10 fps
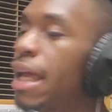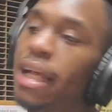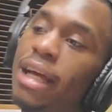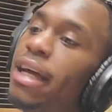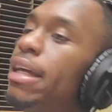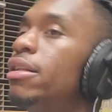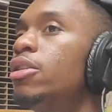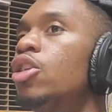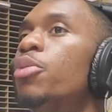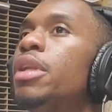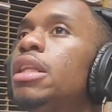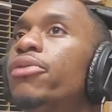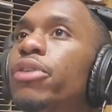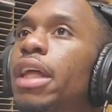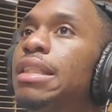Ah, there's so many
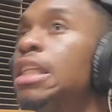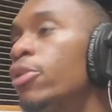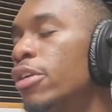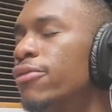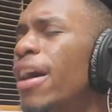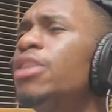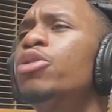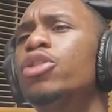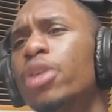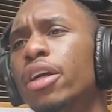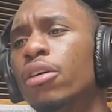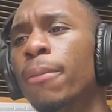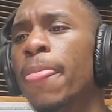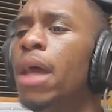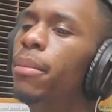different like sceneries. Find you a trail,
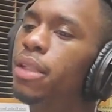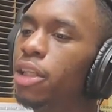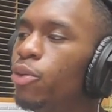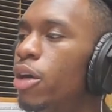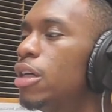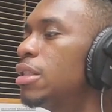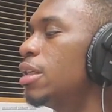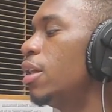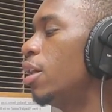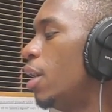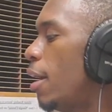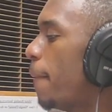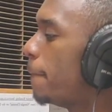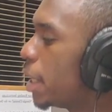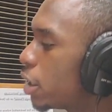but they're the ones to
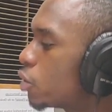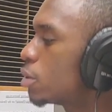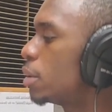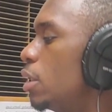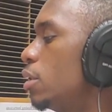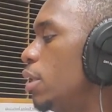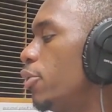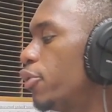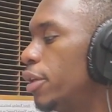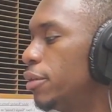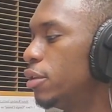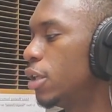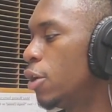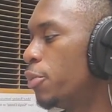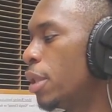make you do a little different. You
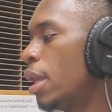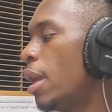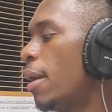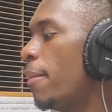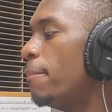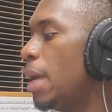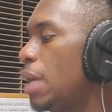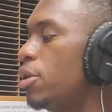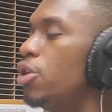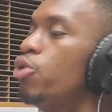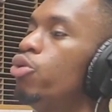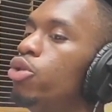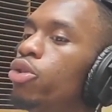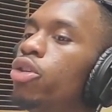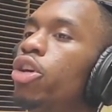know, maybe you
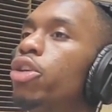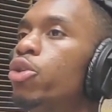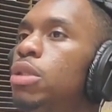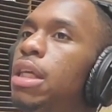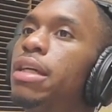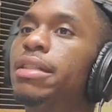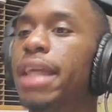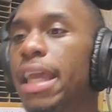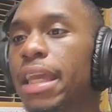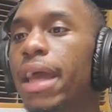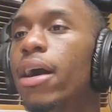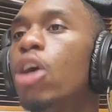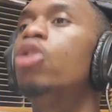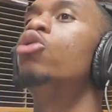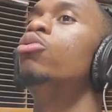you're, you're used to staying at
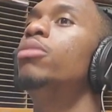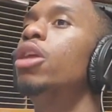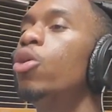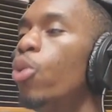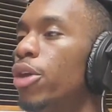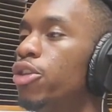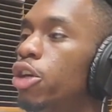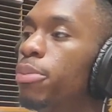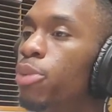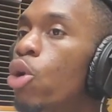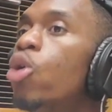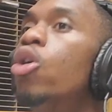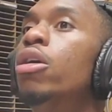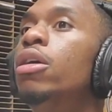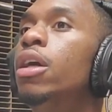home with your
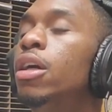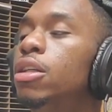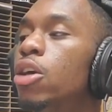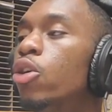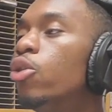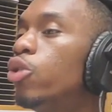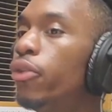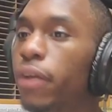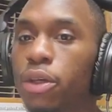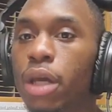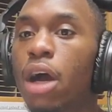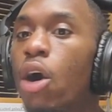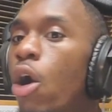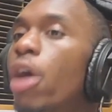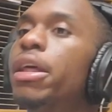pool, so you feel like you got
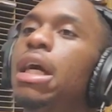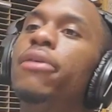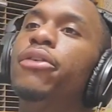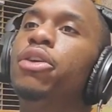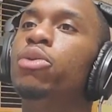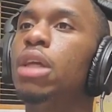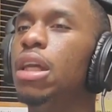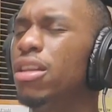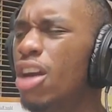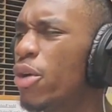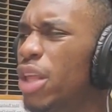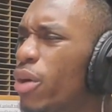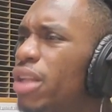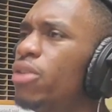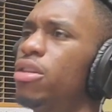all the comfort you need. You don't really
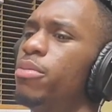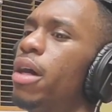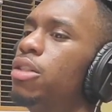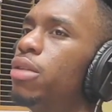want to do too much.